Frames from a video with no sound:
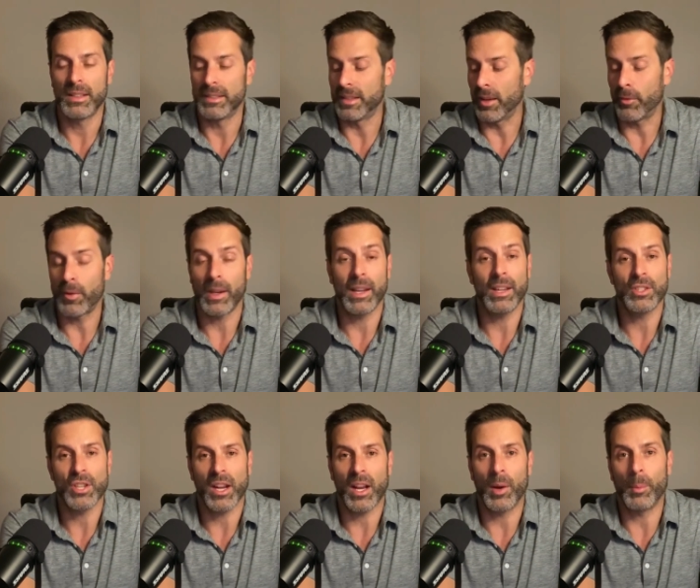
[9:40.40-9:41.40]
Definitely
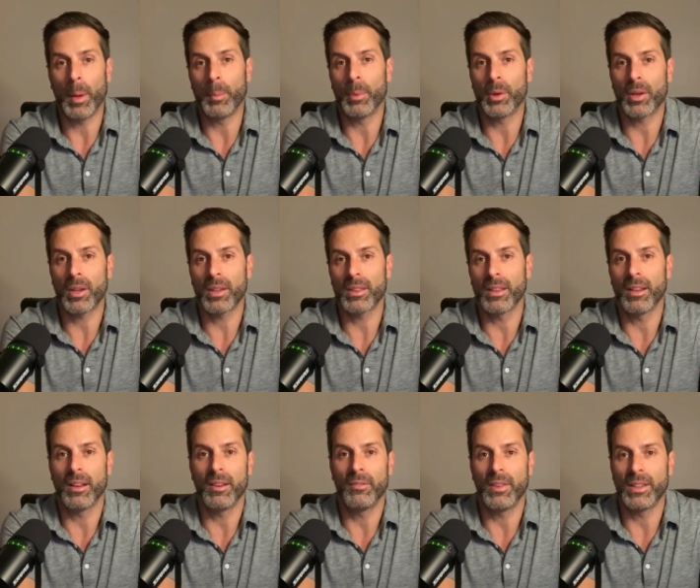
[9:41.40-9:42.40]
check out my book,
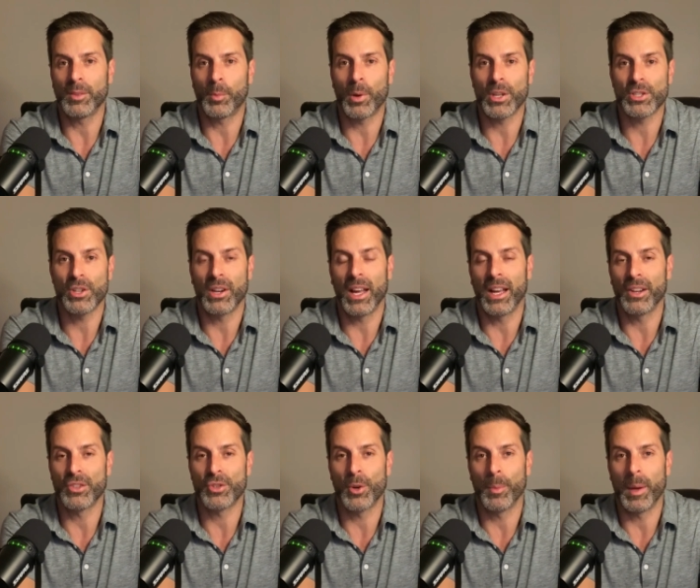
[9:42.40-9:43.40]
The Vasopressor and
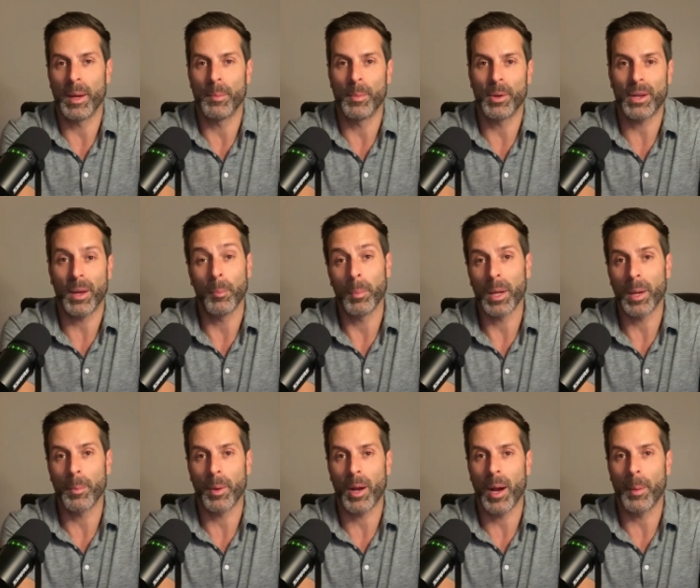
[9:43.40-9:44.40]
Inotrope Handbook, and pick
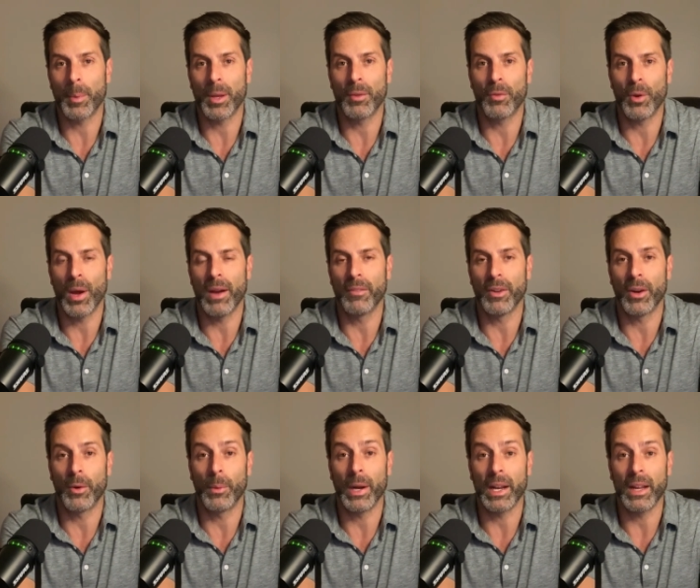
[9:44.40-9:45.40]
up a copy if you haven't
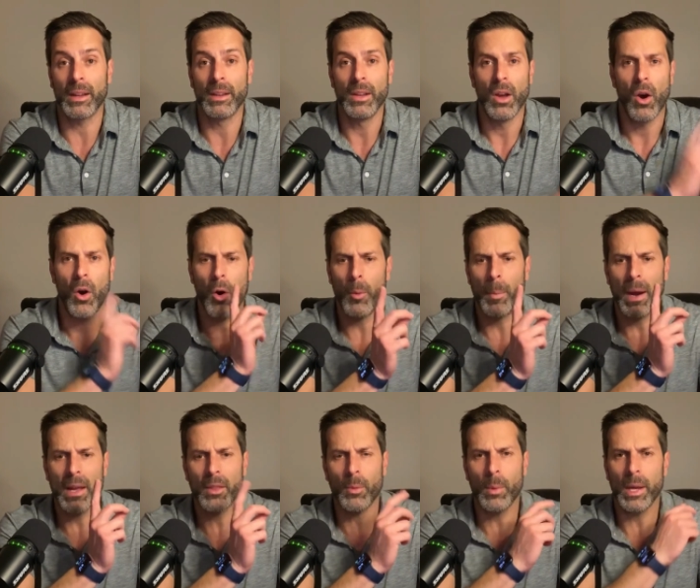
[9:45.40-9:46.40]
already. Oh,
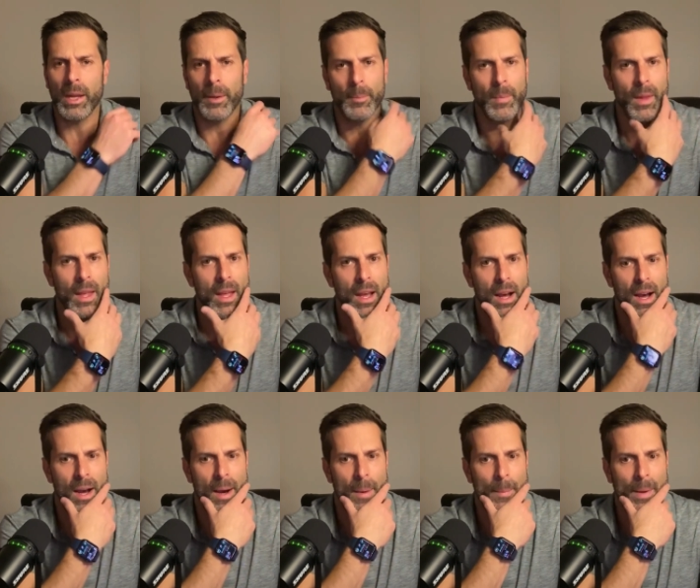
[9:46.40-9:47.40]
by the way,
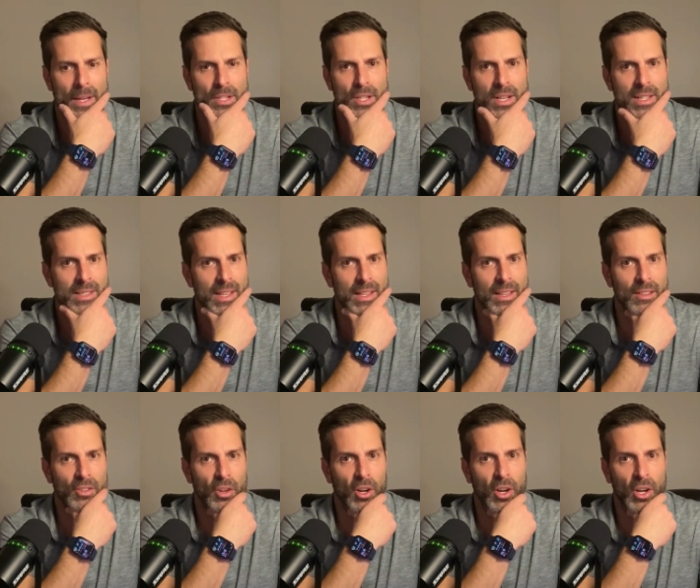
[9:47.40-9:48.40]
um, I should have said
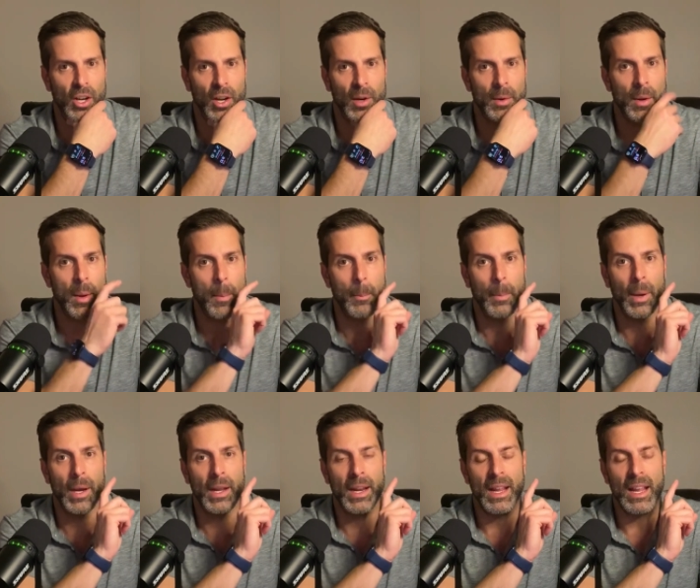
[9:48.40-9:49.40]
this earlier,
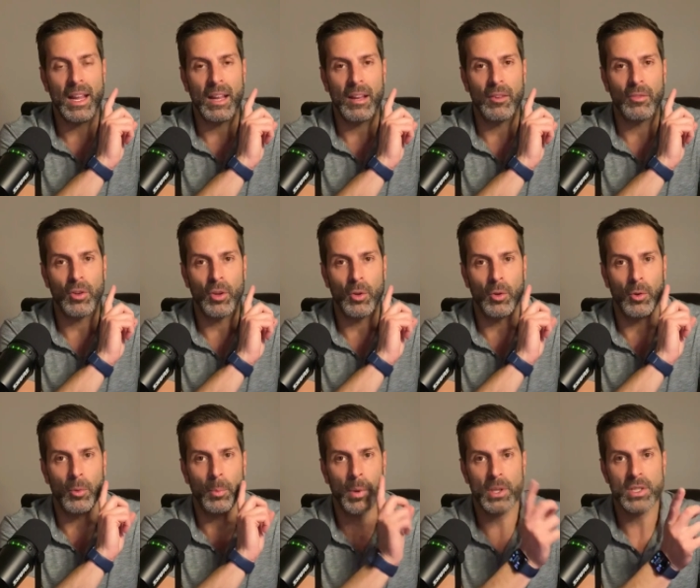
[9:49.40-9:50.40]
but if
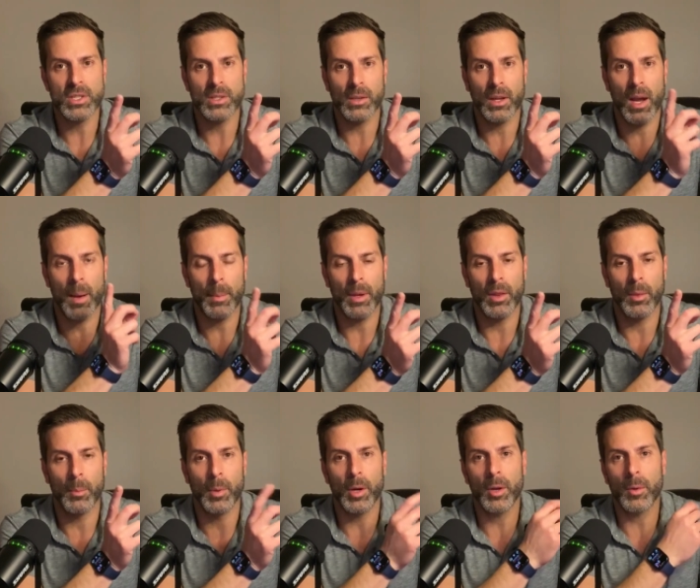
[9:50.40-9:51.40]
you purchase a copy of the
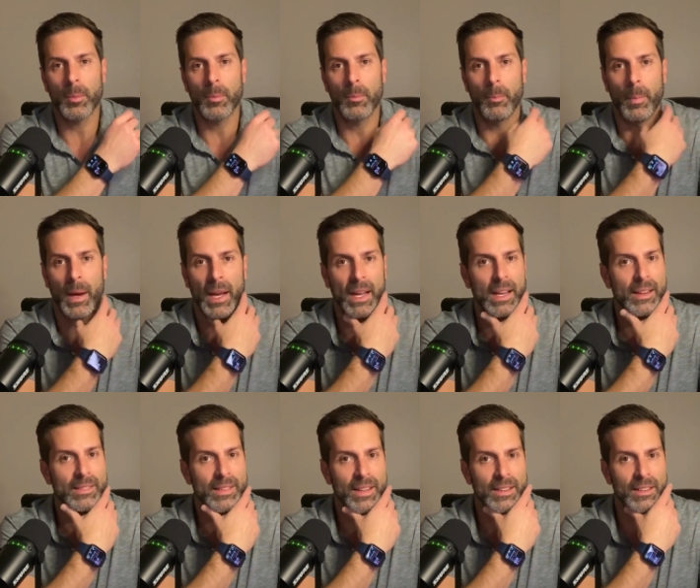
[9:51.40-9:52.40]
book by
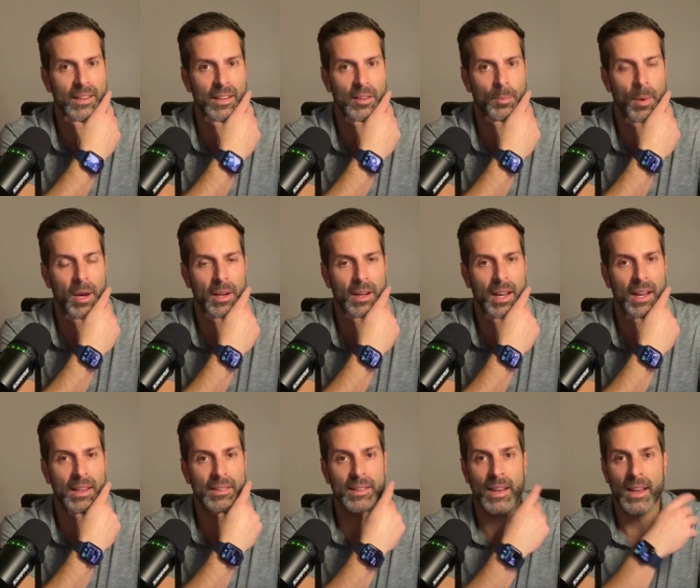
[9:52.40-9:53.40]
listening to this
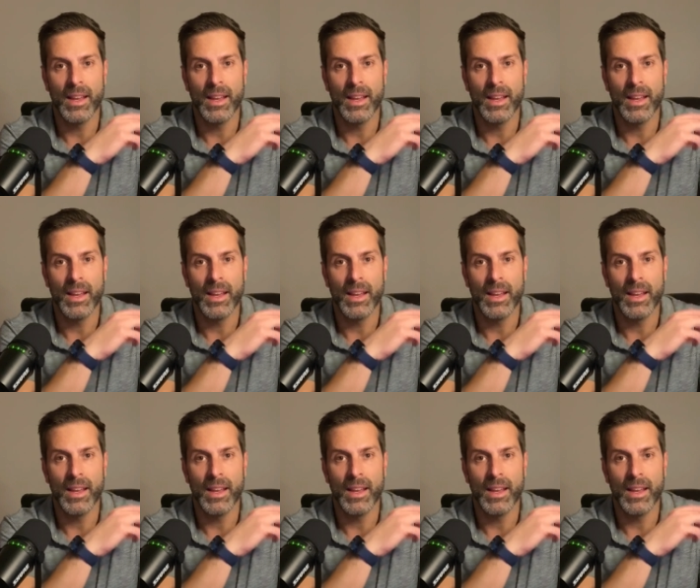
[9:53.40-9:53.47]
podcast,